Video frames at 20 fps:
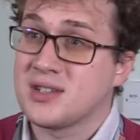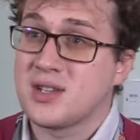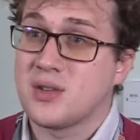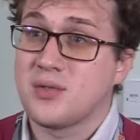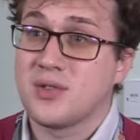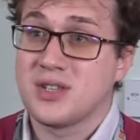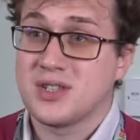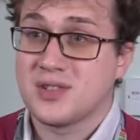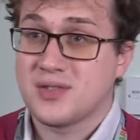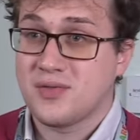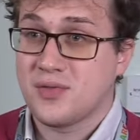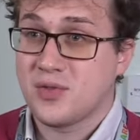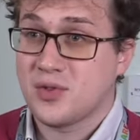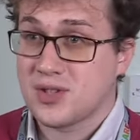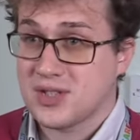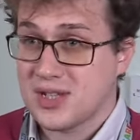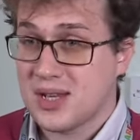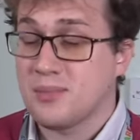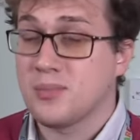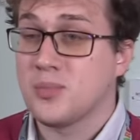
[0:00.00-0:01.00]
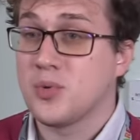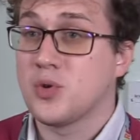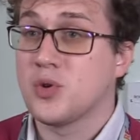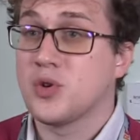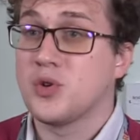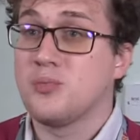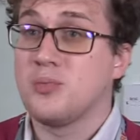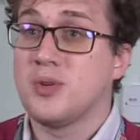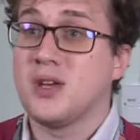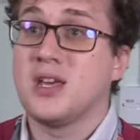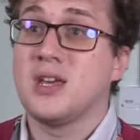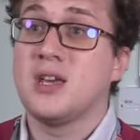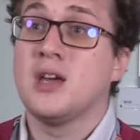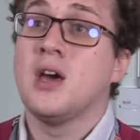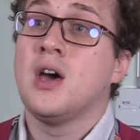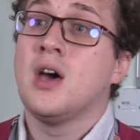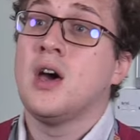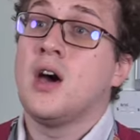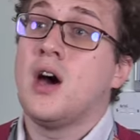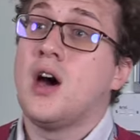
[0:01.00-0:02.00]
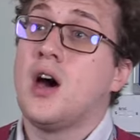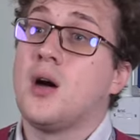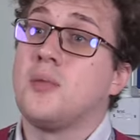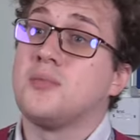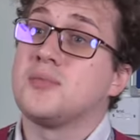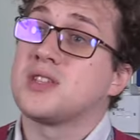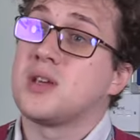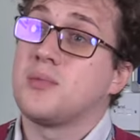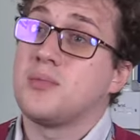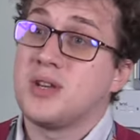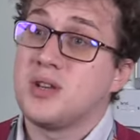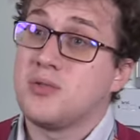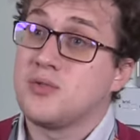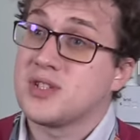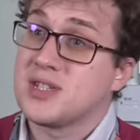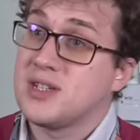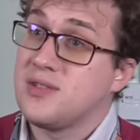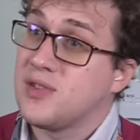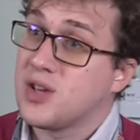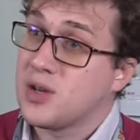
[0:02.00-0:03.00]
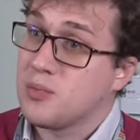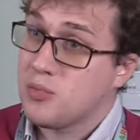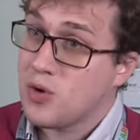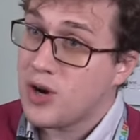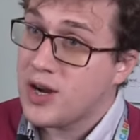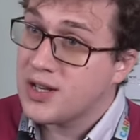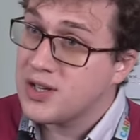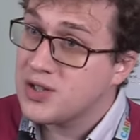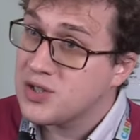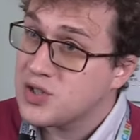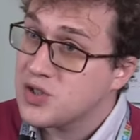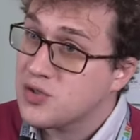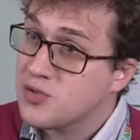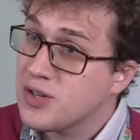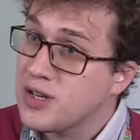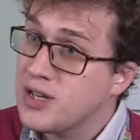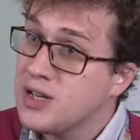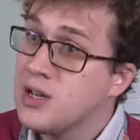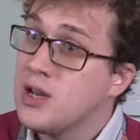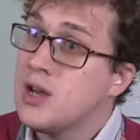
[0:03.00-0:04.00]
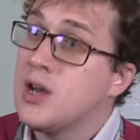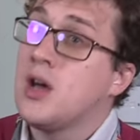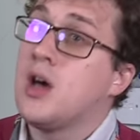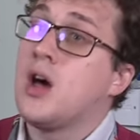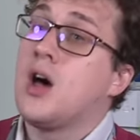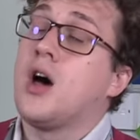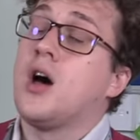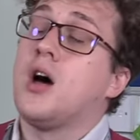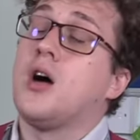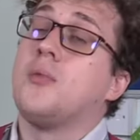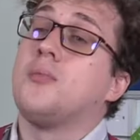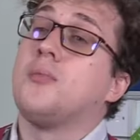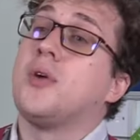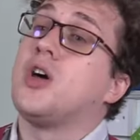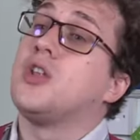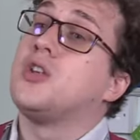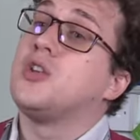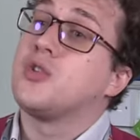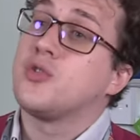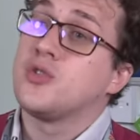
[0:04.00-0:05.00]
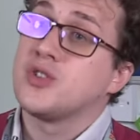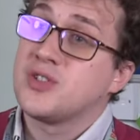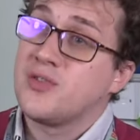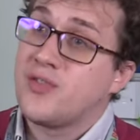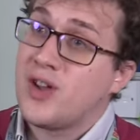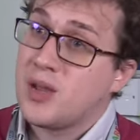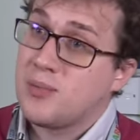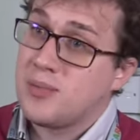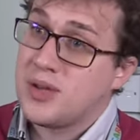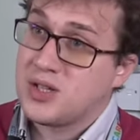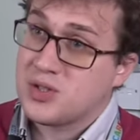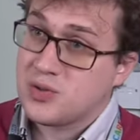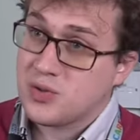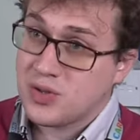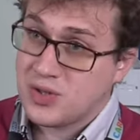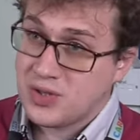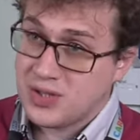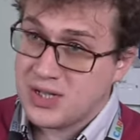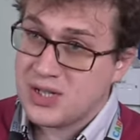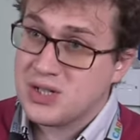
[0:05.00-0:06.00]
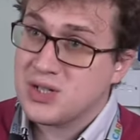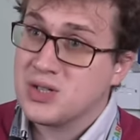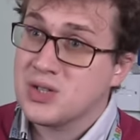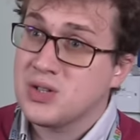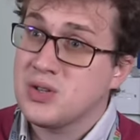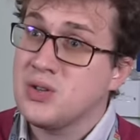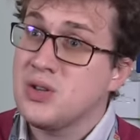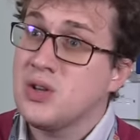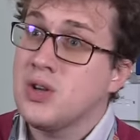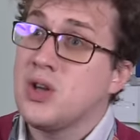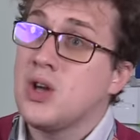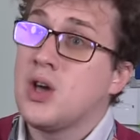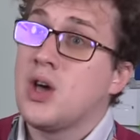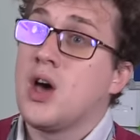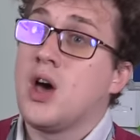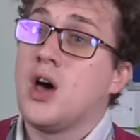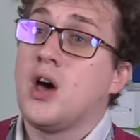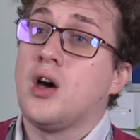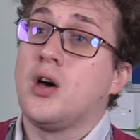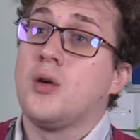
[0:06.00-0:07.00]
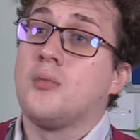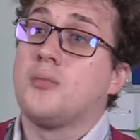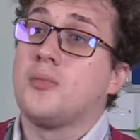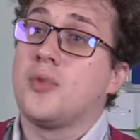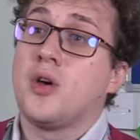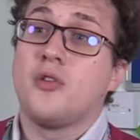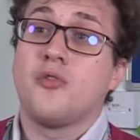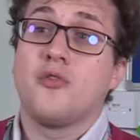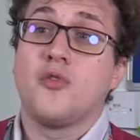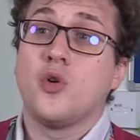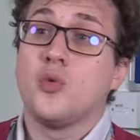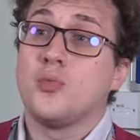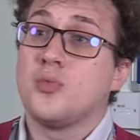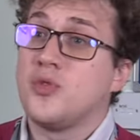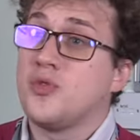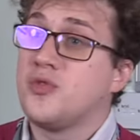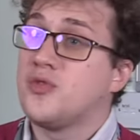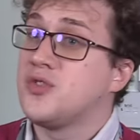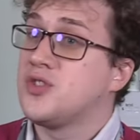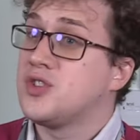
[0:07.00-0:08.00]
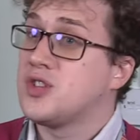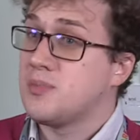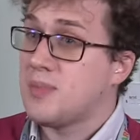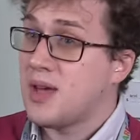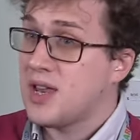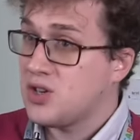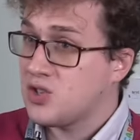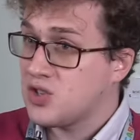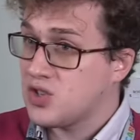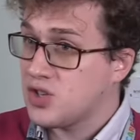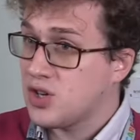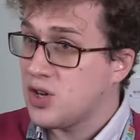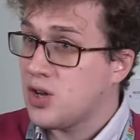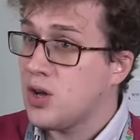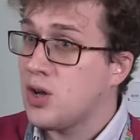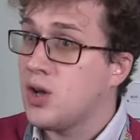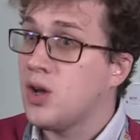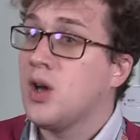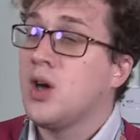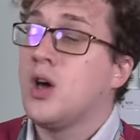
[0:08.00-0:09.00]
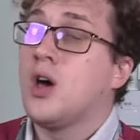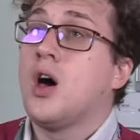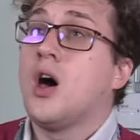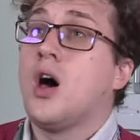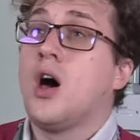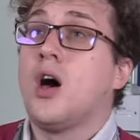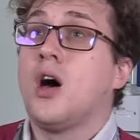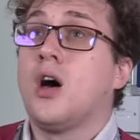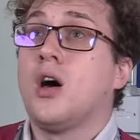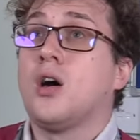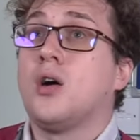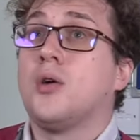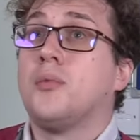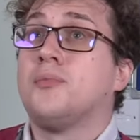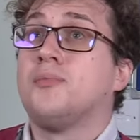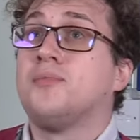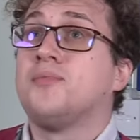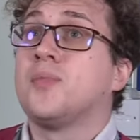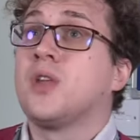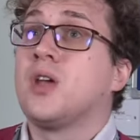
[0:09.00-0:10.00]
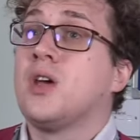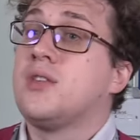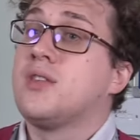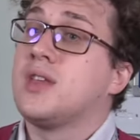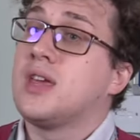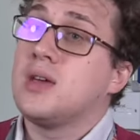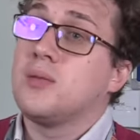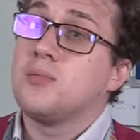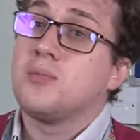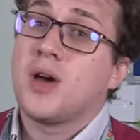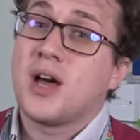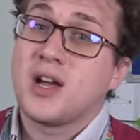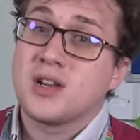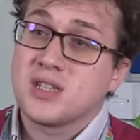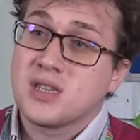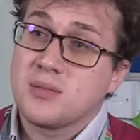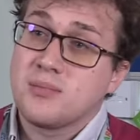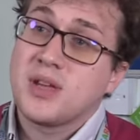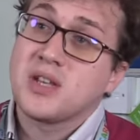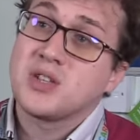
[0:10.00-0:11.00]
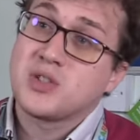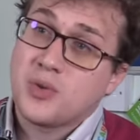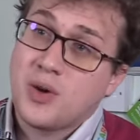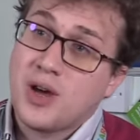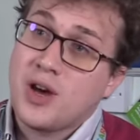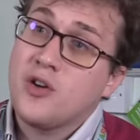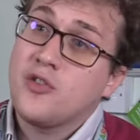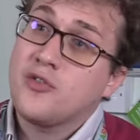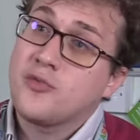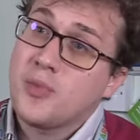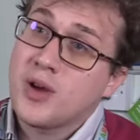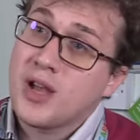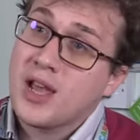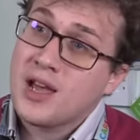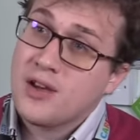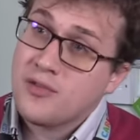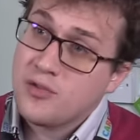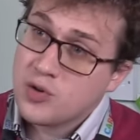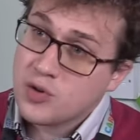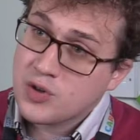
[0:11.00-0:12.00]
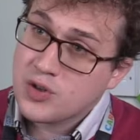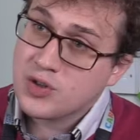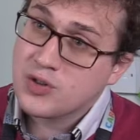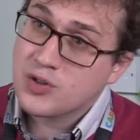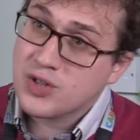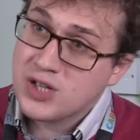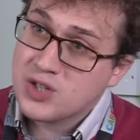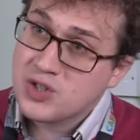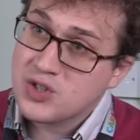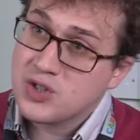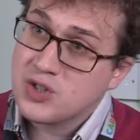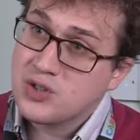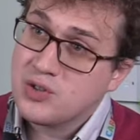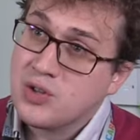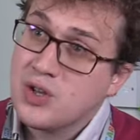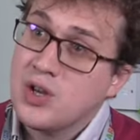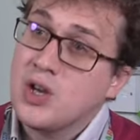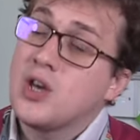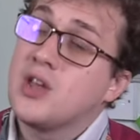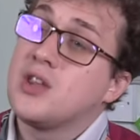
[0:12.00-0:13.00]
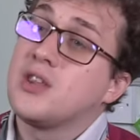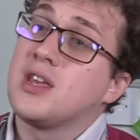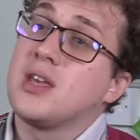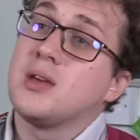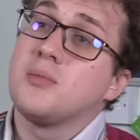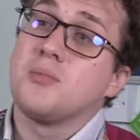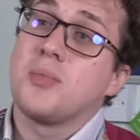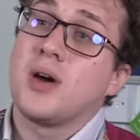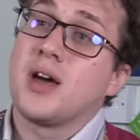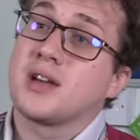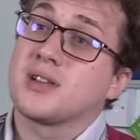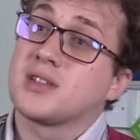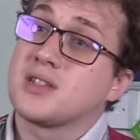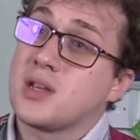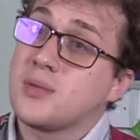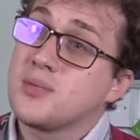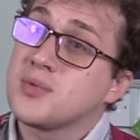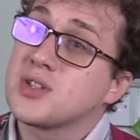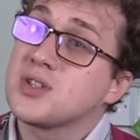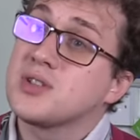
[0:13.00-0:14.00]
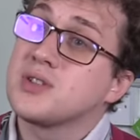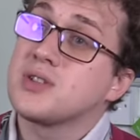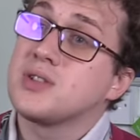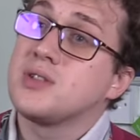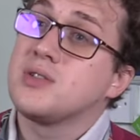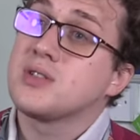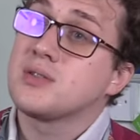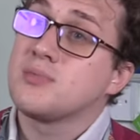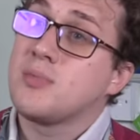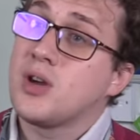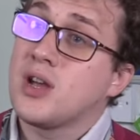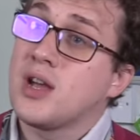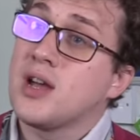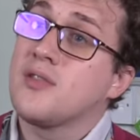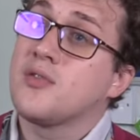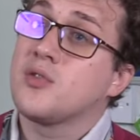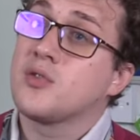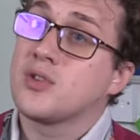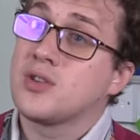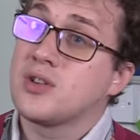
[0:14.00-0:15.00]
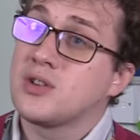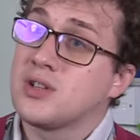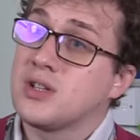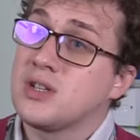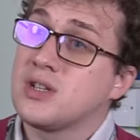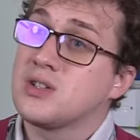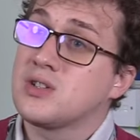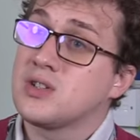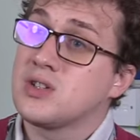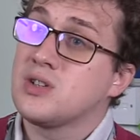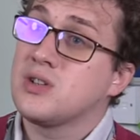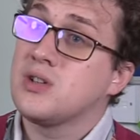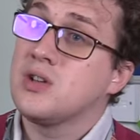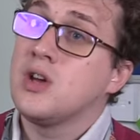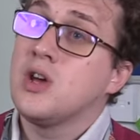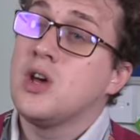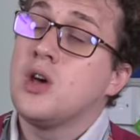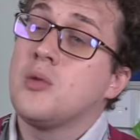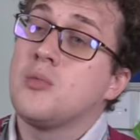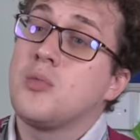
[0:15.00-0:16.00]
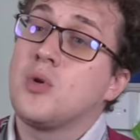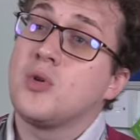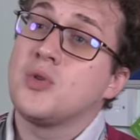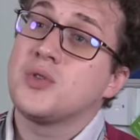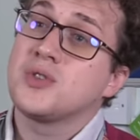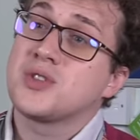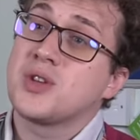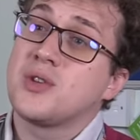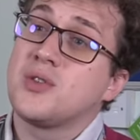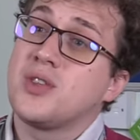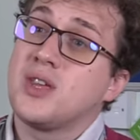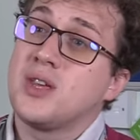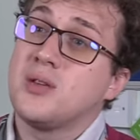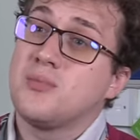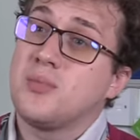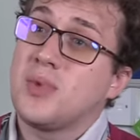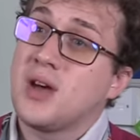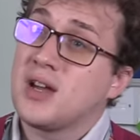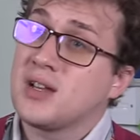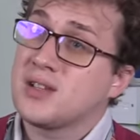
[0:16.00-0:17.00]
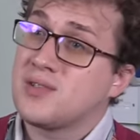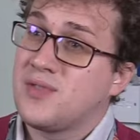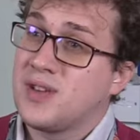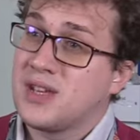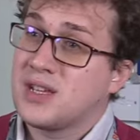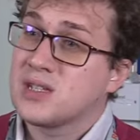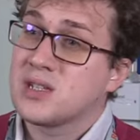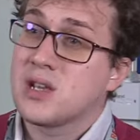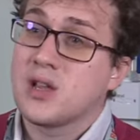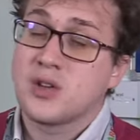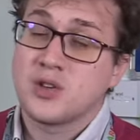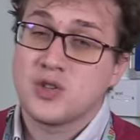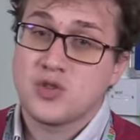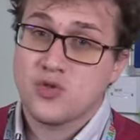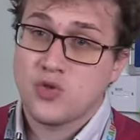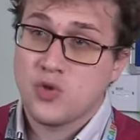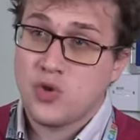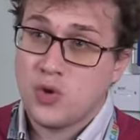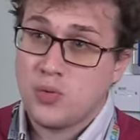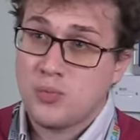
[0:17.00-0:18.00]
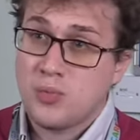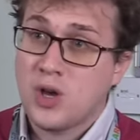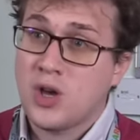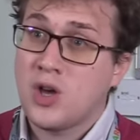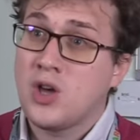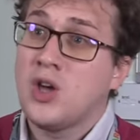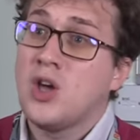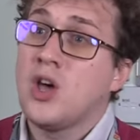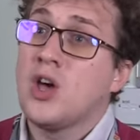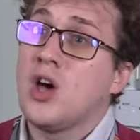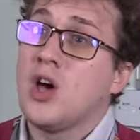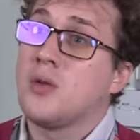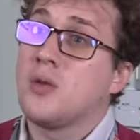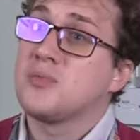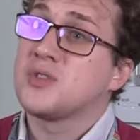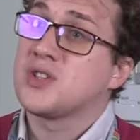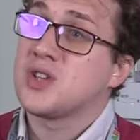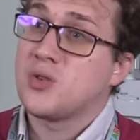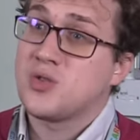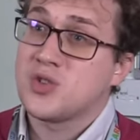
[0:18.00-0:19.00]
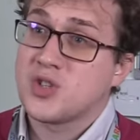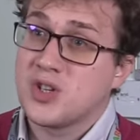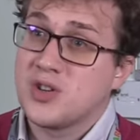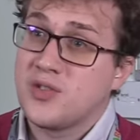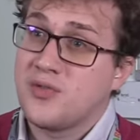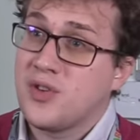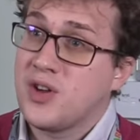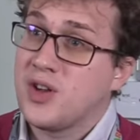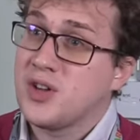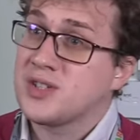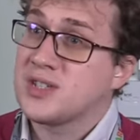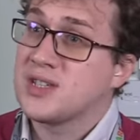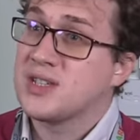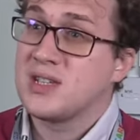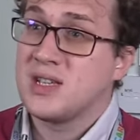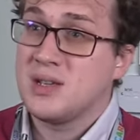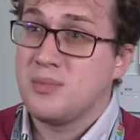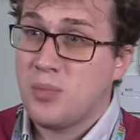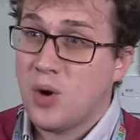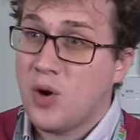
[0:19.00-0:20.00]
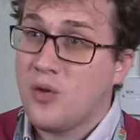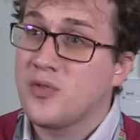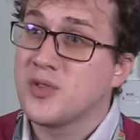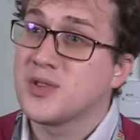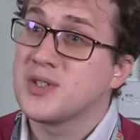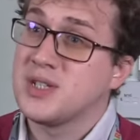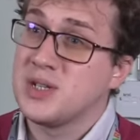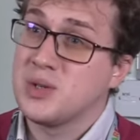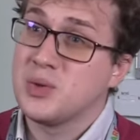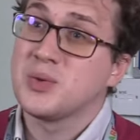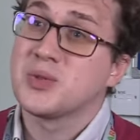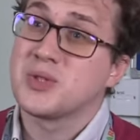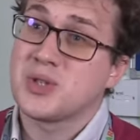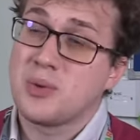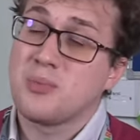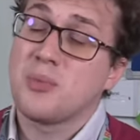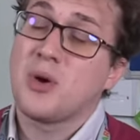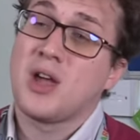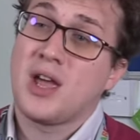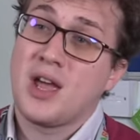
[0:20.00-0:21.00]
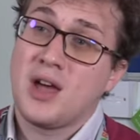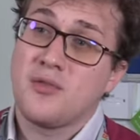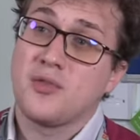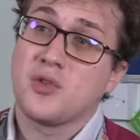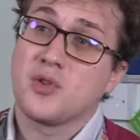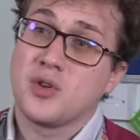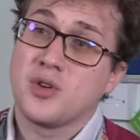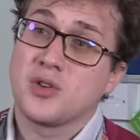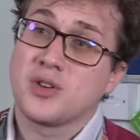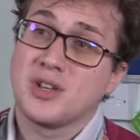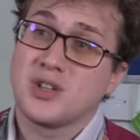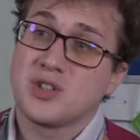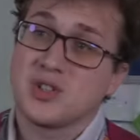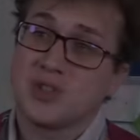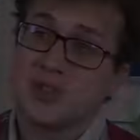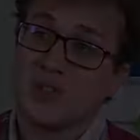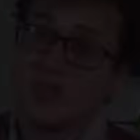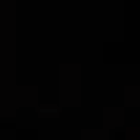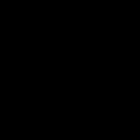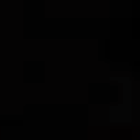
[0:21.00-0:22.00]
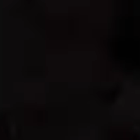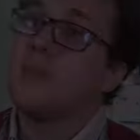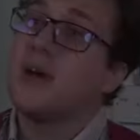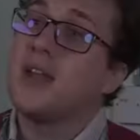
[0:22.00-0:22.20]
So this, for example, could be somebody receiving a brain injury, a neurodevelopmental condition, a form of dementia, the impact that mental health might have on cognition, the impact substance use might have on cognition, but also the impact things like trauma, social adversity, poverty also might have on cognition as well.